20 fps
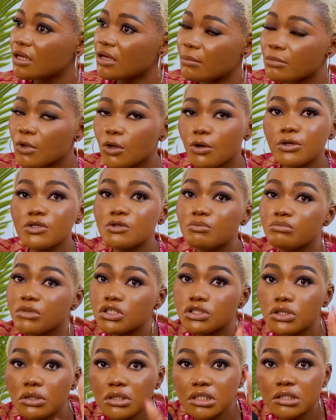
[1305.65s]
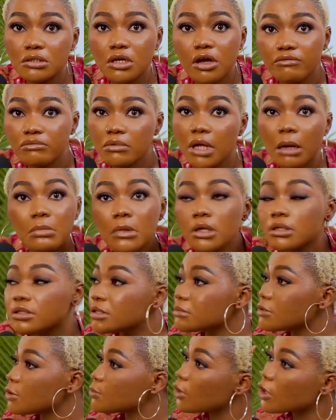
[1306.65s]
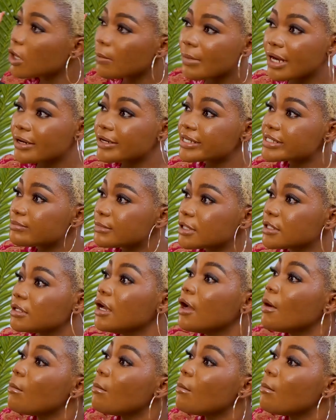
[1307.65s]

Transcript: I'm not going to mention this government. They will not come and arrest me.